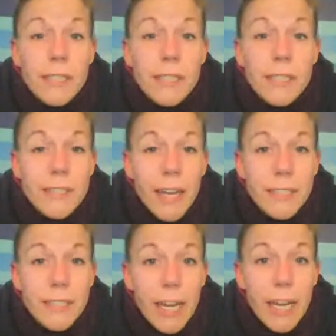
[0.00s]
tested
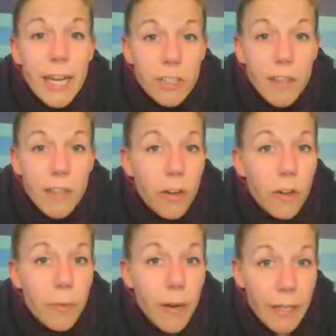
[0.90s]
anti-aging
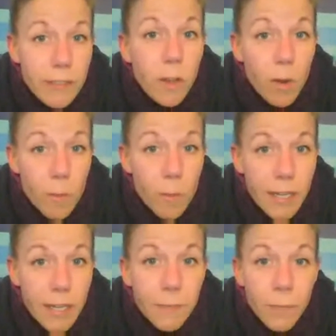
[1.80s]
line against other
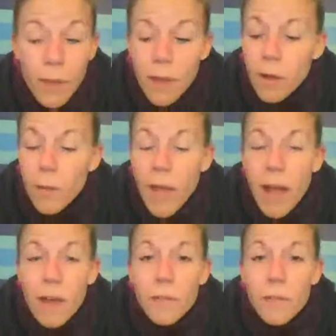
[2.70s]
brands globally.